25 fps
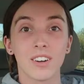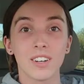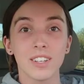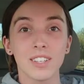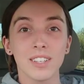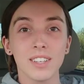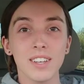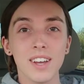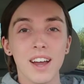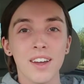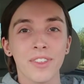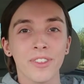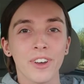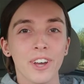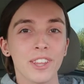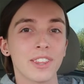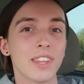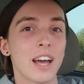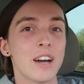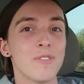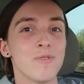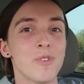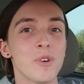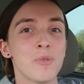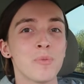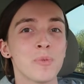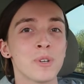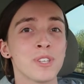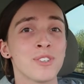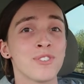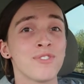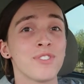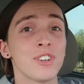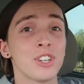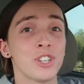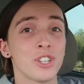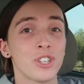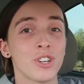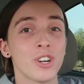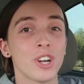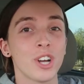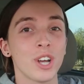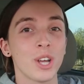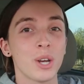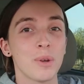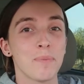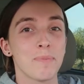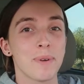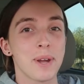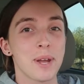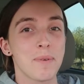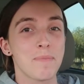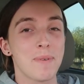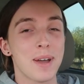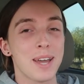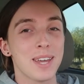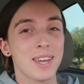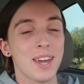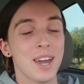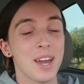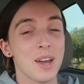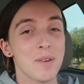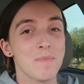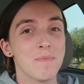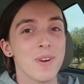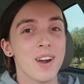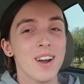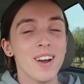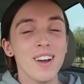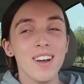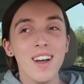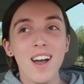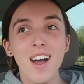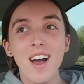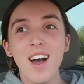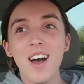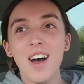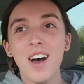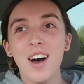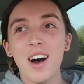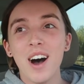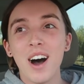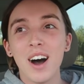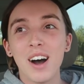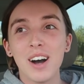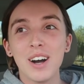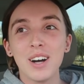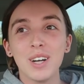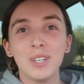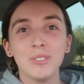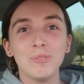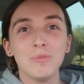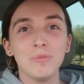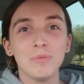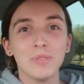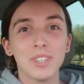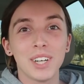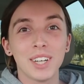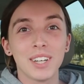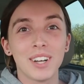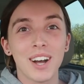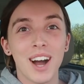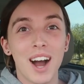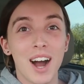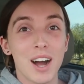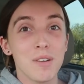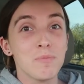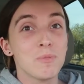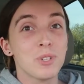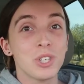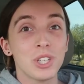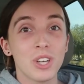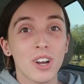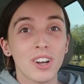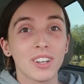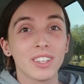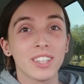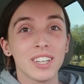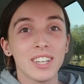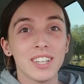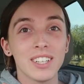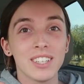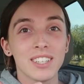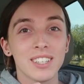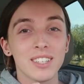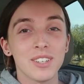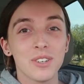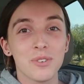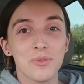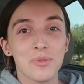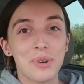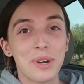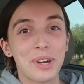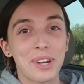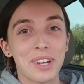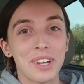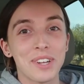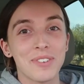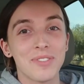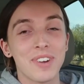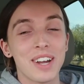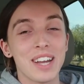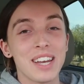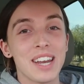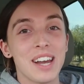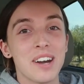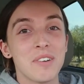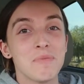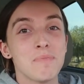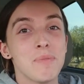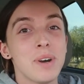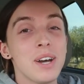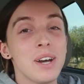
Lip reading: honestly, I thought that one was for sure gonna break my camera. I'm shocked that it's still working right now,